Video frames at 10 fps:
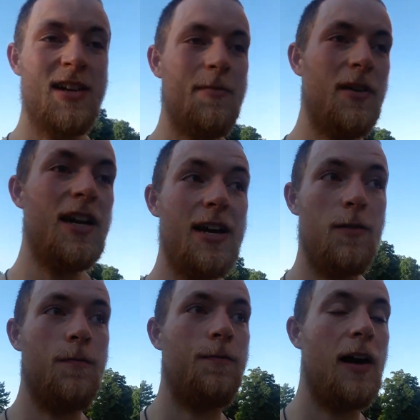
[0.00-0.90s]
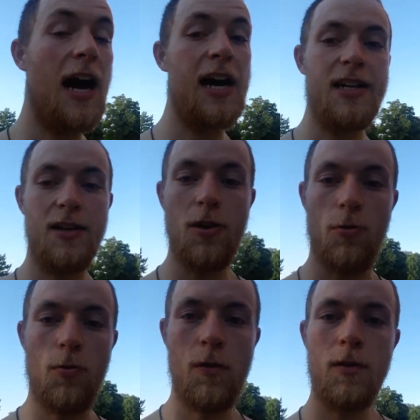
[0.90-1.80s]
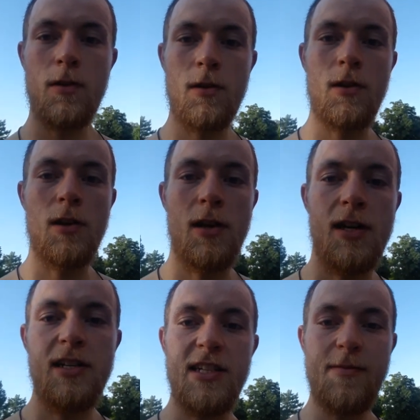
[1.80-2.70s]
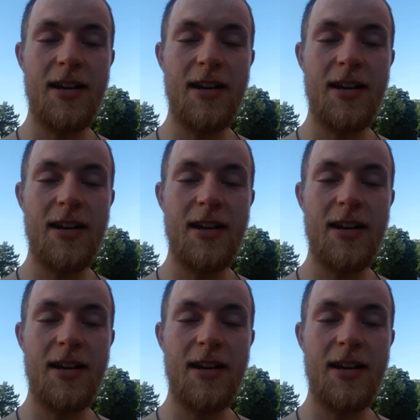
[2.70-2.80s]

But yeah, I know deep